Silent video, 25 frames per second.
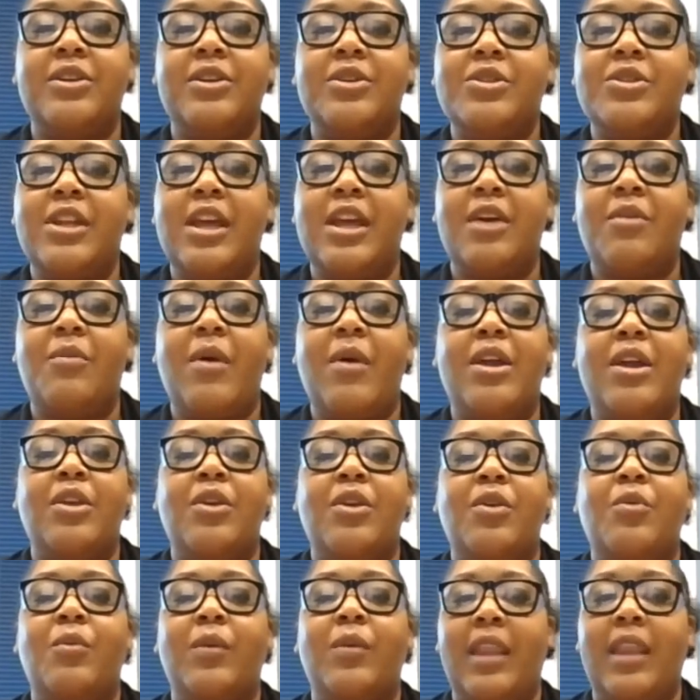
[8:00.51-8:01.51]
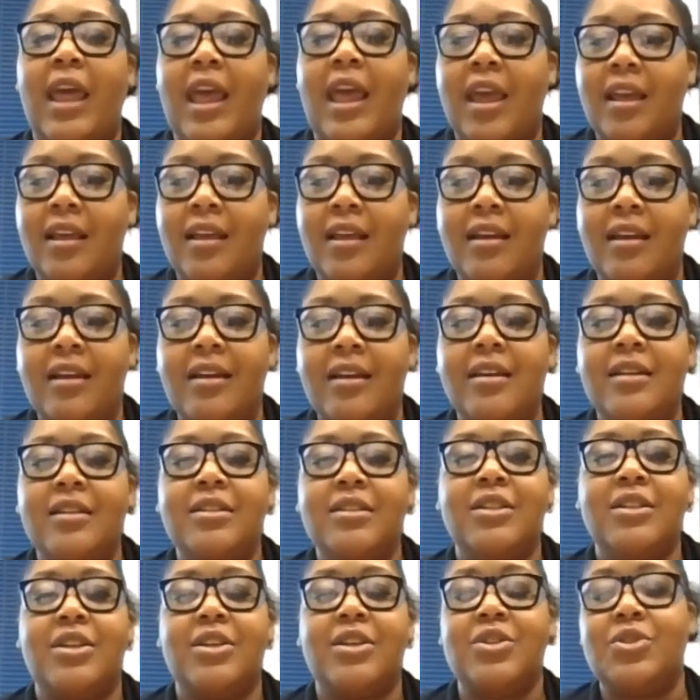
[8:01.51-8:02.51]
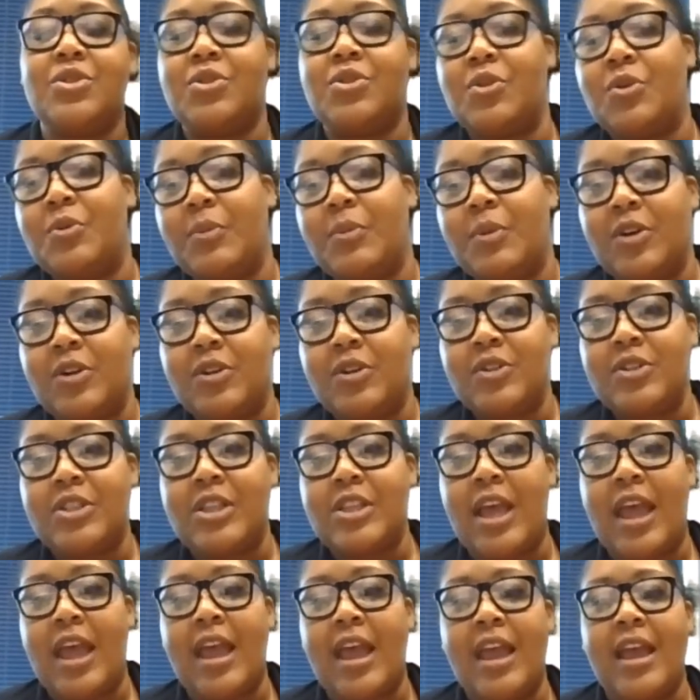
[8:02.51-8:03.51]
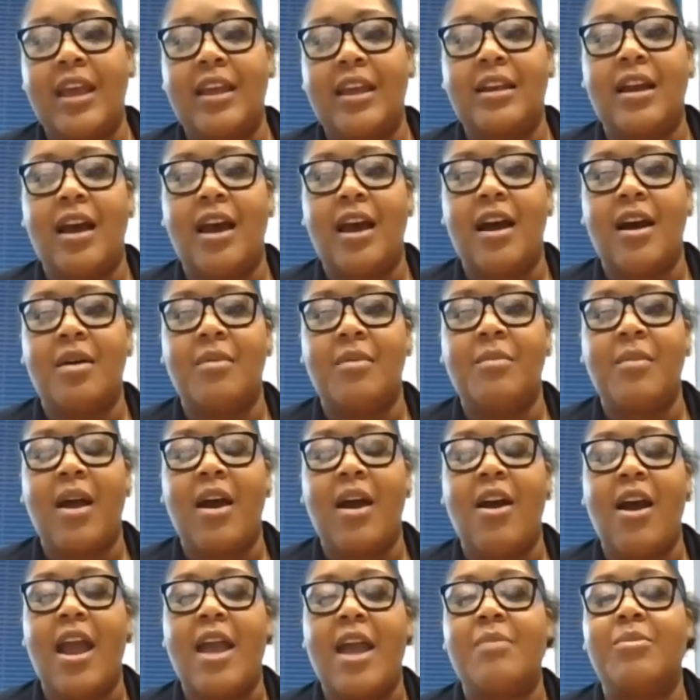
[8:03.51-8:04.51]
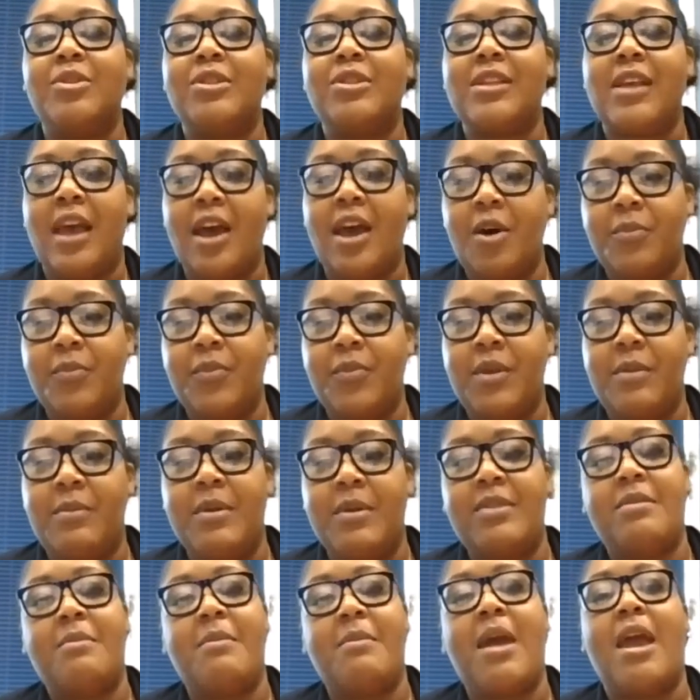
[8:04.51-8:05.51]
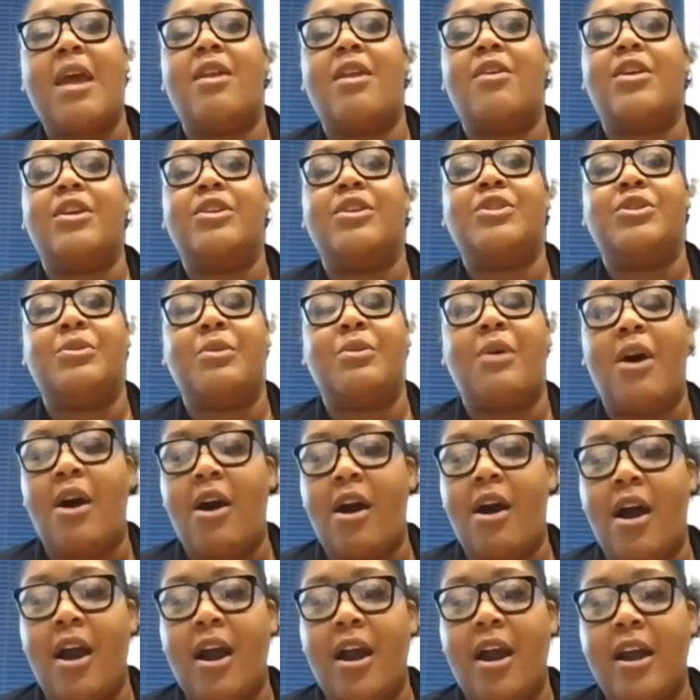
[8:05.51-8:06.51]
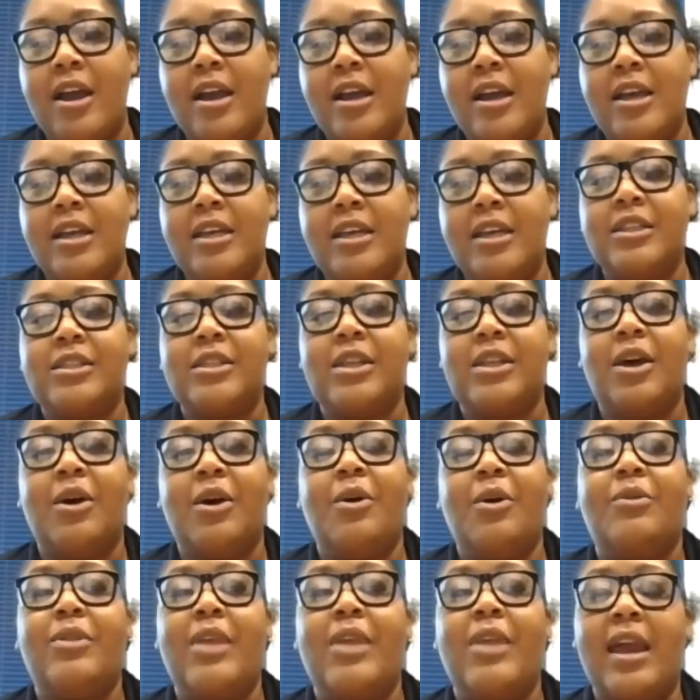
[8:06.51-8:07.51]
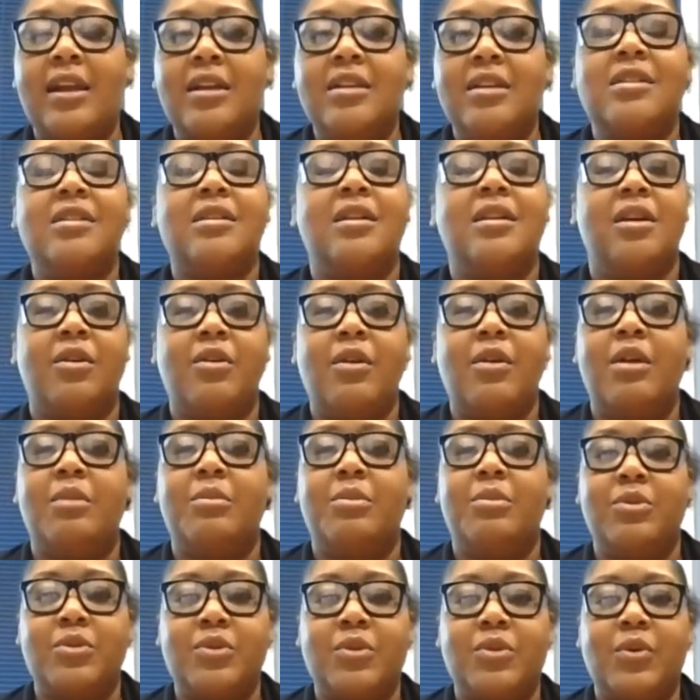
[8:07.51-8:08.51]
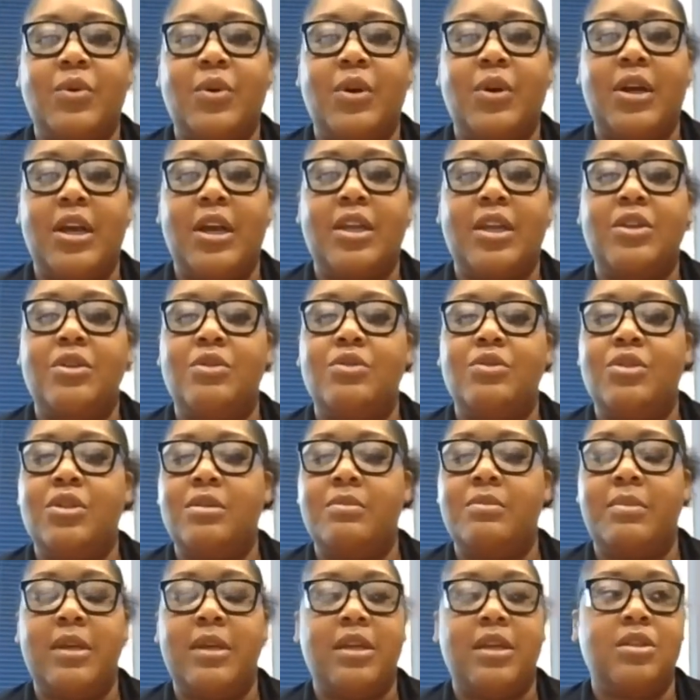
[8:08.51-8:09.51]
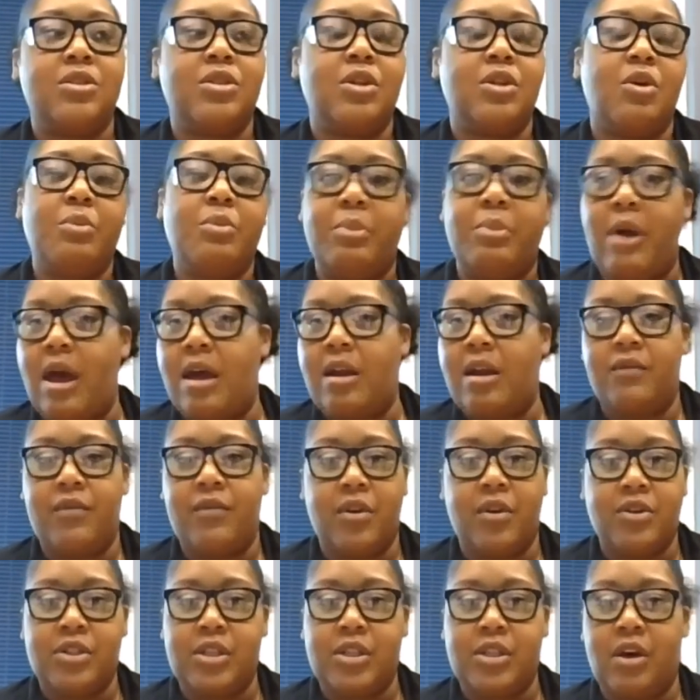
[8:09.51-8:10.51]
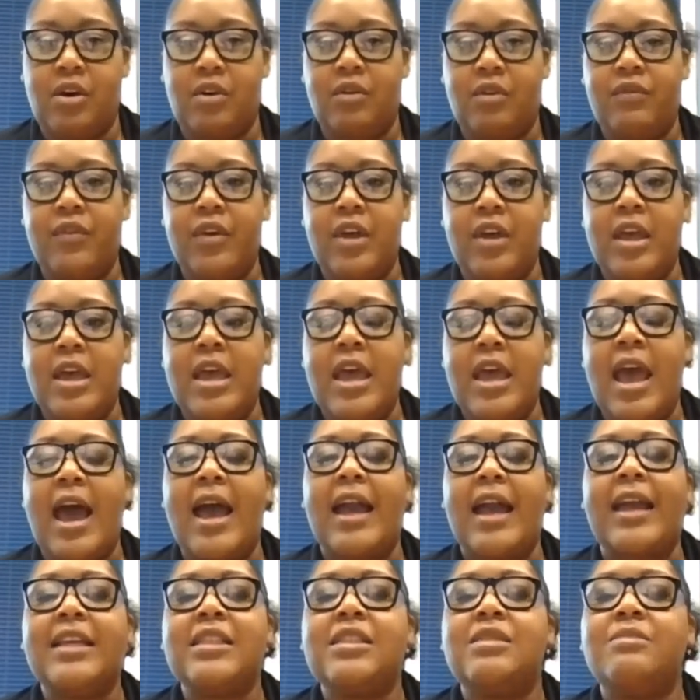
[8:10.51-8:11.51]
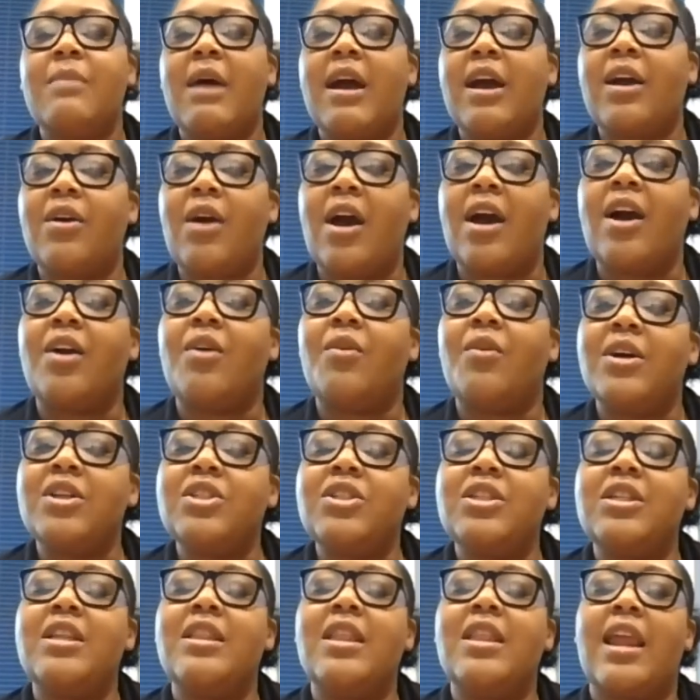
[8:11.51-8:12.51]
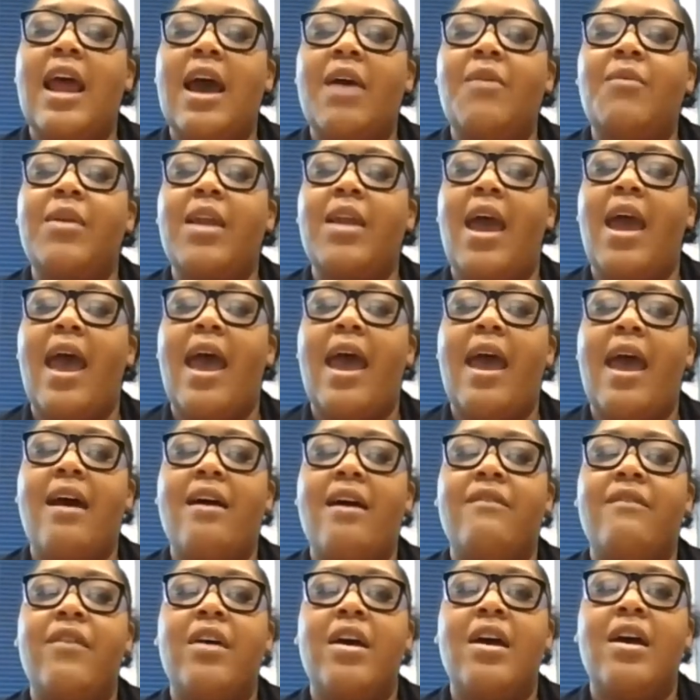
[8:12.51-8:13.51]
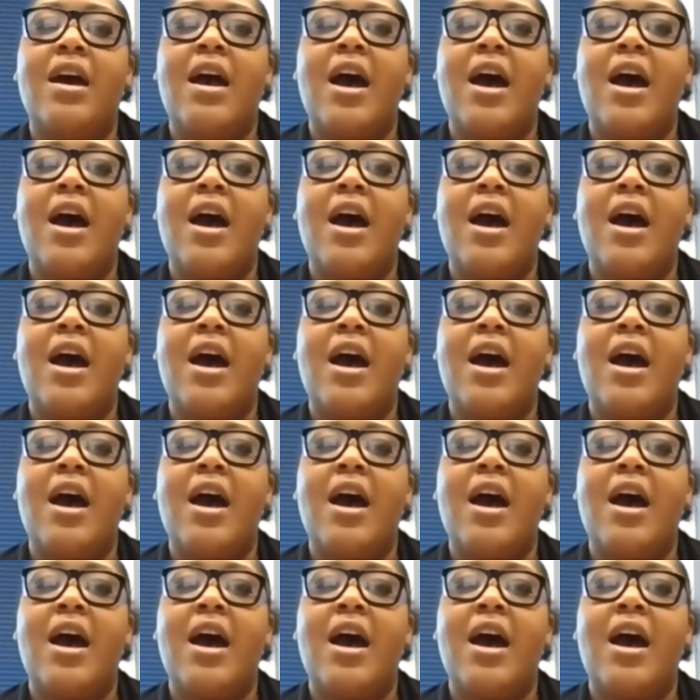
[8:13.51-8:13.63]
understand why you relate to consumers and are able to help them in the manner that you are. So that is an incredible story, and you should be so proud of yourself. I guess a question that I would have,